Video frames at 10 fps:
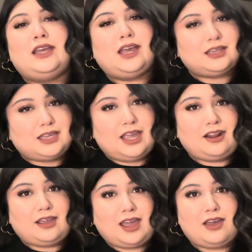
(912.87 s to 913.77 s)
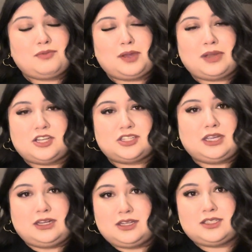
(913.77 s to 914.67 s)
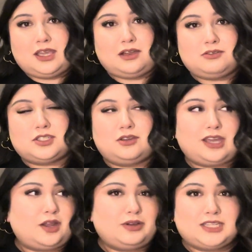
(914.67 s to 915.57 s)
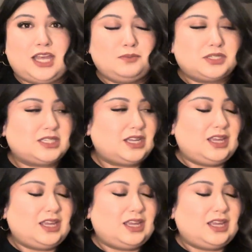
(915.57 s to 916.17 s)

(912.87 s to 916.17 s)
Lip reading: Again, I have my Magic Key discount, so that always helps.